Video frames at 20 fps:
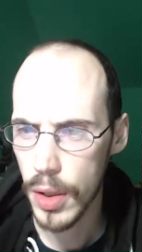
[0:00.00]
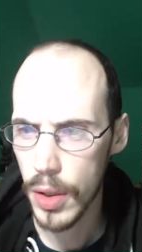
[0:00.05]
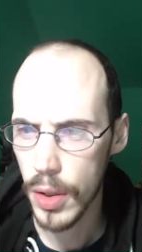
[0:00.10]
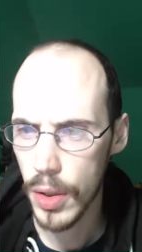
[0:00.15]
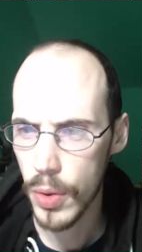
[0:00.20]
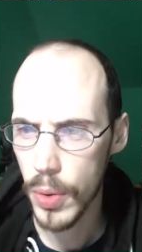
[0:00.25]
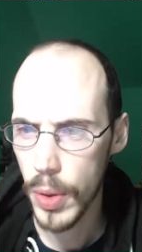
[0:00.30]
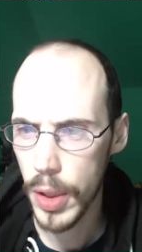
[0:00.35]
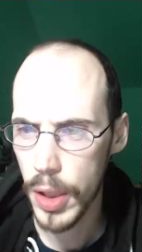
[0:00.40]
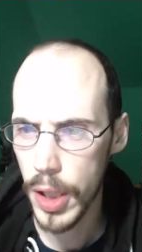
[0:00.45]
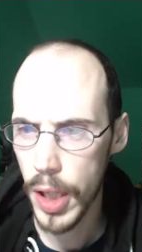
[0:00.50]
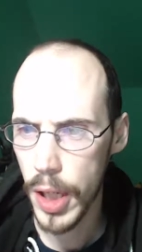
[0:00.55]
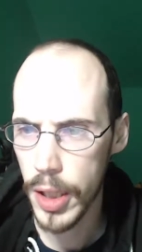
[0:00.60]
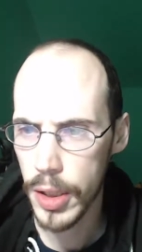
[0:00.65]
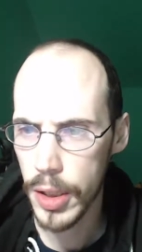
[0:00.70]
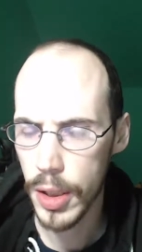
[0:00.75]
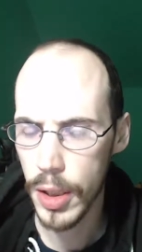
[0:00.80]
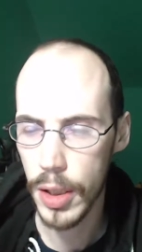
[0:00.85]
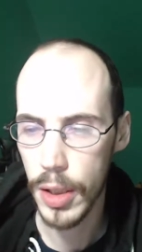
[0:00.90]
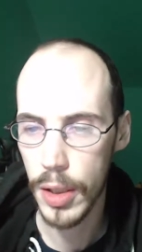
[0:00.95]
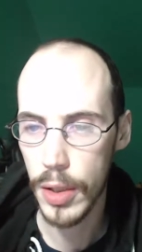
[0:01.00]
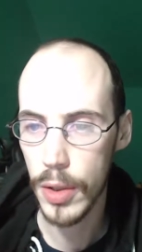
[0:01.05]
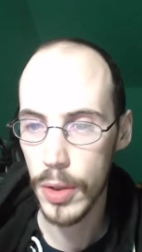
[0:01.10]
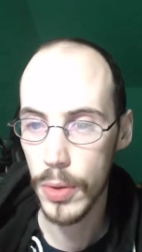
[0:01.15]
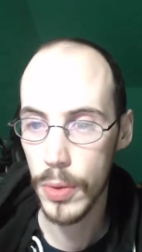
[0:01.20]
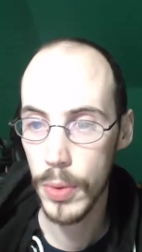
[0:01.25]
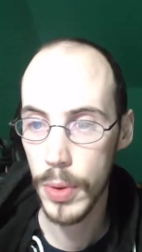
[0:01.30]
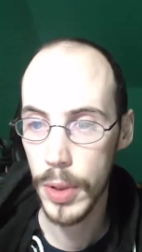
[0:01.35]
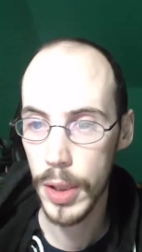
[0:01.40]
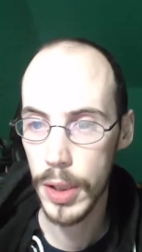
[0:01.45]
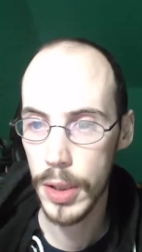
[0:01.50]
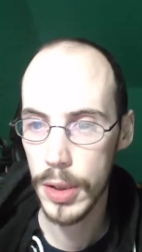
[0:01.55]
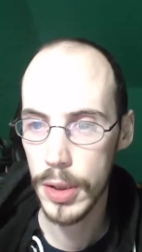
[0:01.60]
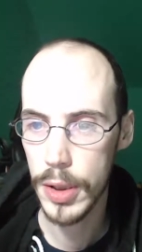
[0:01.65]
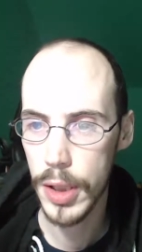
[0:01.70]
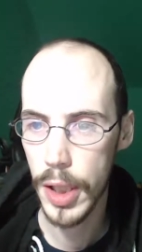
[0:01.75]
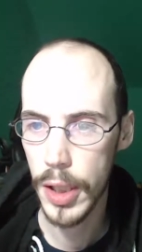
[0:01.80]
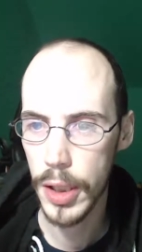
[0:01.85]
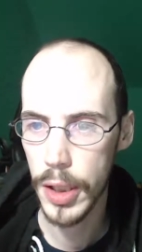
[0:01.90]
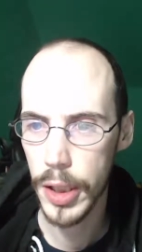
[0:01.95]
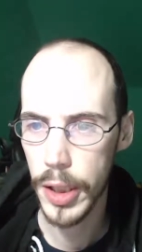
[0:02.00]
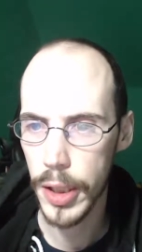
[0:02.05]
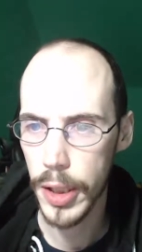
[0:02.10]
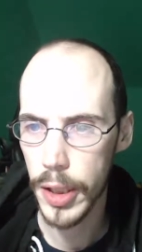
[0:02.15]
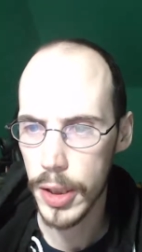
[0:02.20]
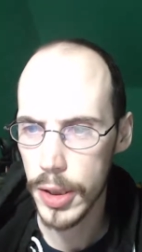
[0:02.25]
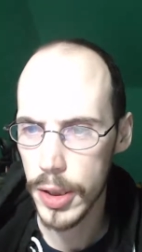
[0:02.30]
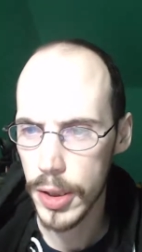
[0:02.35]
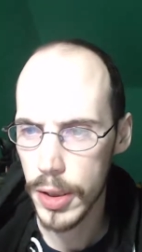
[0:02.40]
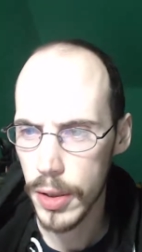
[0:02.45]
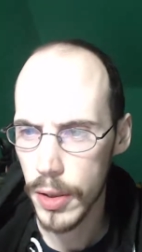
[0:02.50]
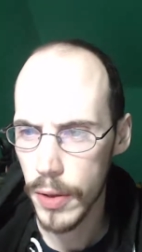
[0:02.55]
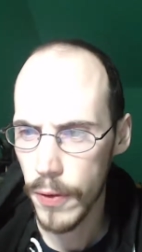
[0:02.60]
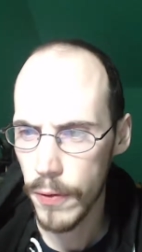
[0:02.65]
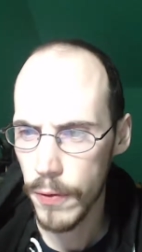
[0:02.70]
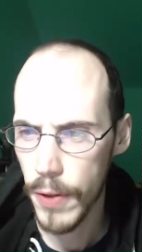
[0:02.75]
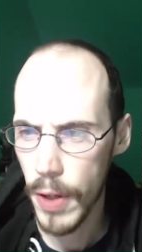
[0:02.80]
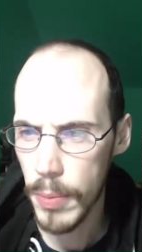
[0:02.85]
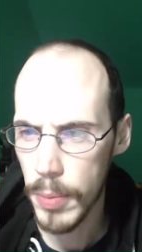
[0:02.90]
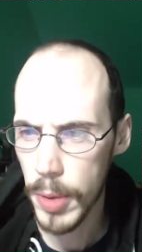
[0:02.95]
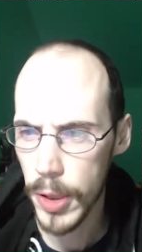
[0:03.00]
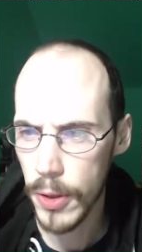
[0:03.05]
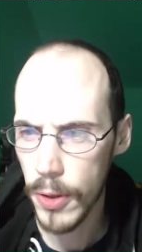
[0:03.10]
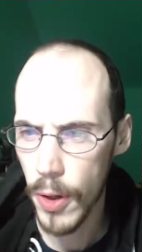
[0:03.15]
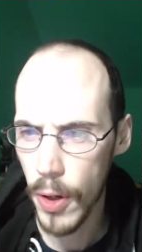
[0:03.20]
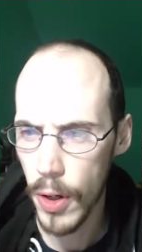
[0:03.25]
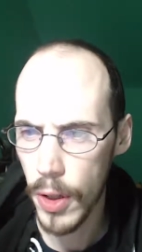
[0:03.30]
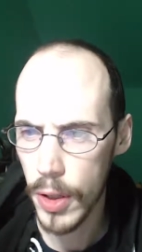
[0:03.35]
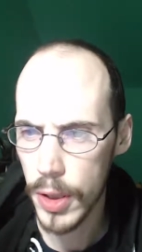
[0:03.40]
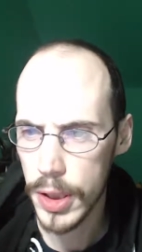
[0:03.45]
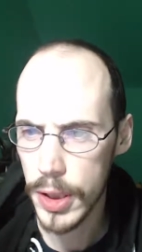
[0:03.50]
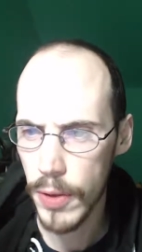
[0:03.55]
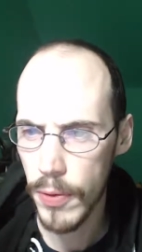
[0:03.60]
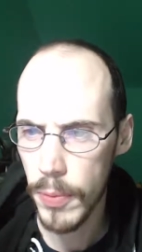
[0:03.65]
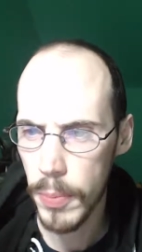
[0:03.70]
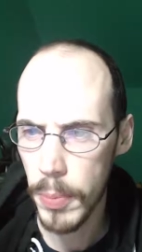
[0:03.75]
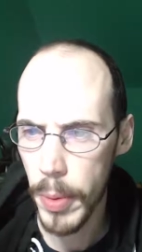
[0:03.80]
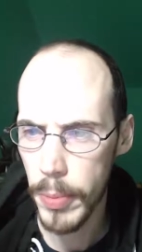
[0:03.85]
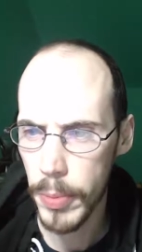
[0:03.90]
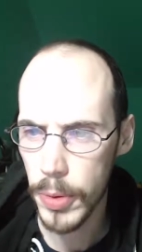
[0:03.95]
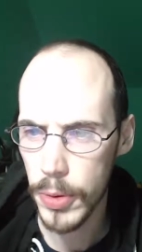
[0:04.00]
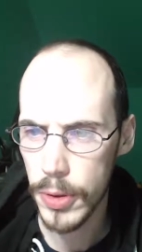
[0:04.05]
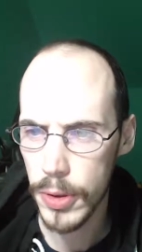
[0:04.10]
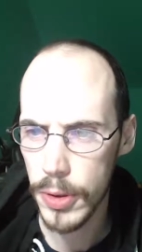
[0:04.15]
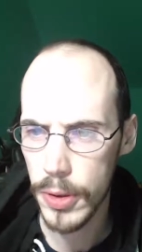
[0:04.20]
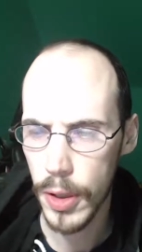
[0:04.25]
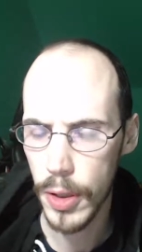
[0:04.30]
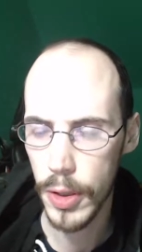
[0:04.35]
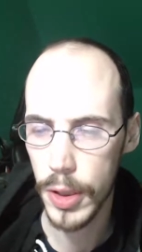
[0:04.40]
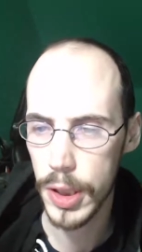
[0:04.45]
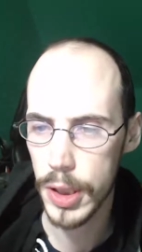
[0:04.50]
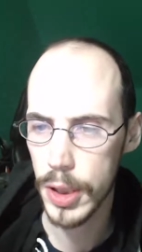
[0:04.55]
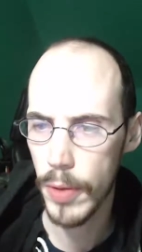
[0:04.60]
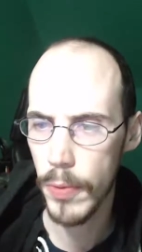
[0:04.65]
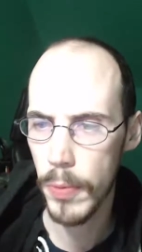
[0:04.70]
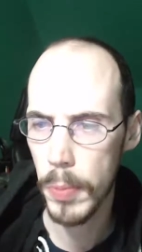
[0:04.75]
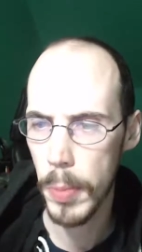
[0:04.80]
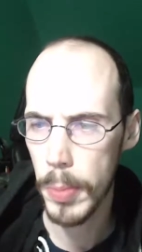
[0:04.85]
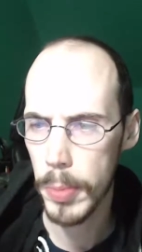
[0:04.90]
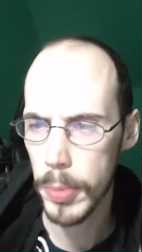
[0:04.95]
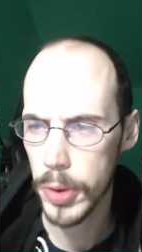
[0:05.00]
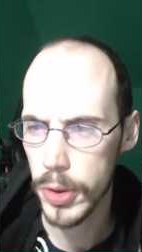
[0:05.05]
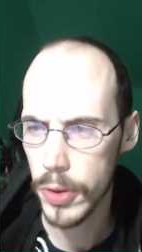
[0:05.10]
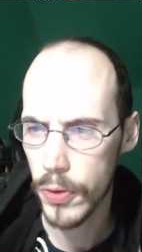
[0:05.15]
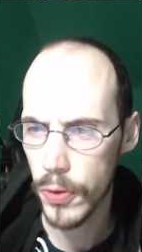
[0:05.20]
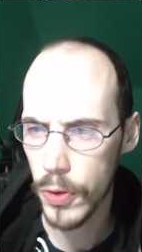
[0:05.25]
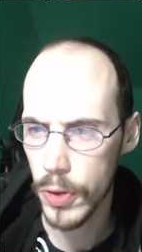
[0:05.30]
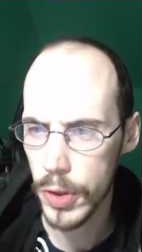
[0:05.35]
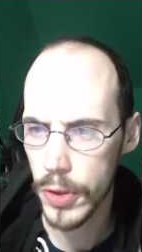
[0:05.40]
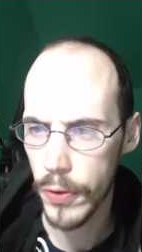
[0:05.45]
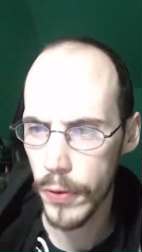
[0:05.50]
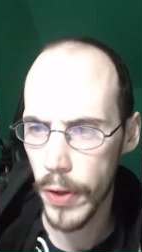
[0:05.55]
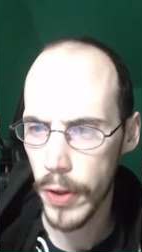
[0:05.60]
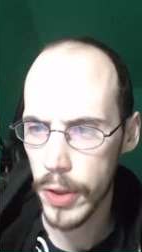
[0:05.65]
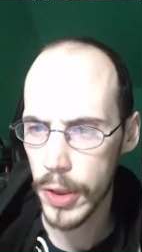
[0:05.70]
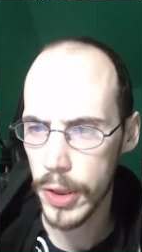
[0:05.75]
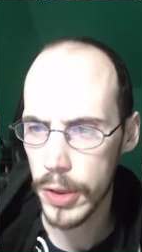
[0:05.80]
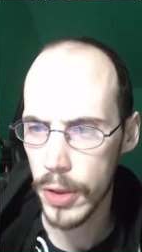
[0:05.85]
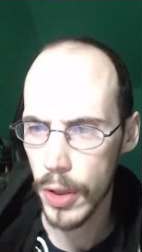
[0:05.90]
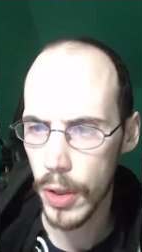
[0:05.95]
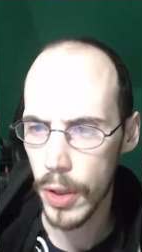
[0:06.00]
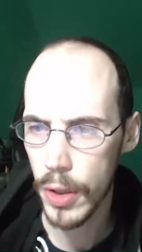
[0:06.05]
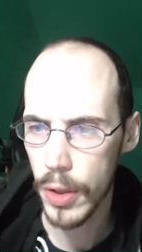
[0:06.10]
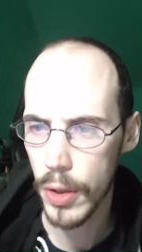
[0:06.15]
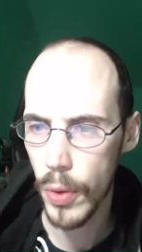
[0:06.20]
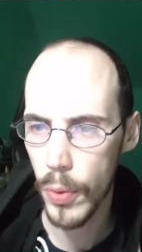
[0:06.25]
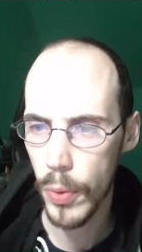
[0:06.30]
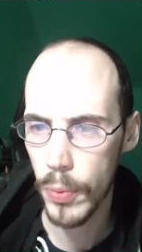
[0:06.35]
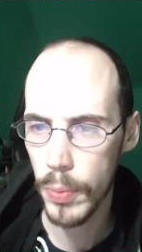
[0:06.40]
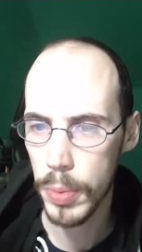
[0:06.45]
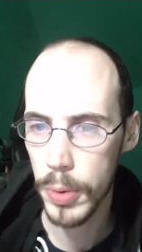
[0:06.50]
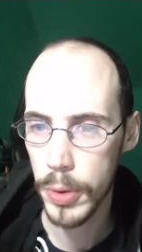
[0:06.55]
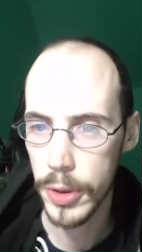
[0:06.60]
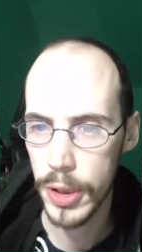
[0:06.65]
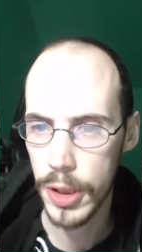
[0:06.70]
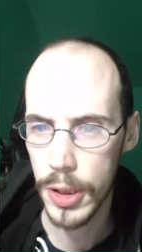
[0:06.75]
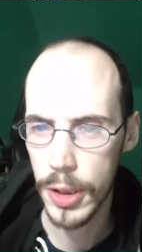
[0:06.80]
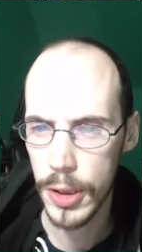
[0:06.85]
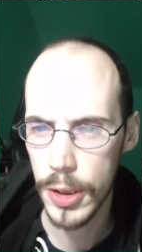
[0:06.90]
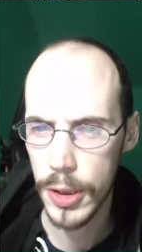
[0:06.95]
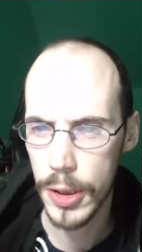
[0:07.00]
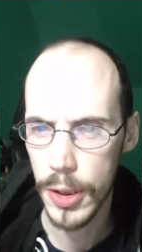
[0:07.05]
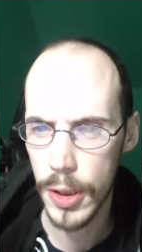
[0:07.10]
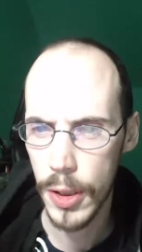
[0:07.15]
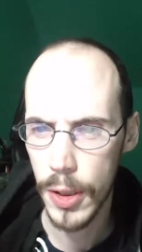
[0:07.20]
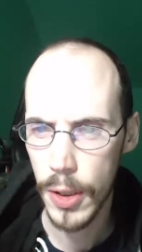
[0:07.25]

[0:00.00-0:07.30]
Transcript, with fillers: Queen Zengli's family guard, 7 members for surveillance on lower princes.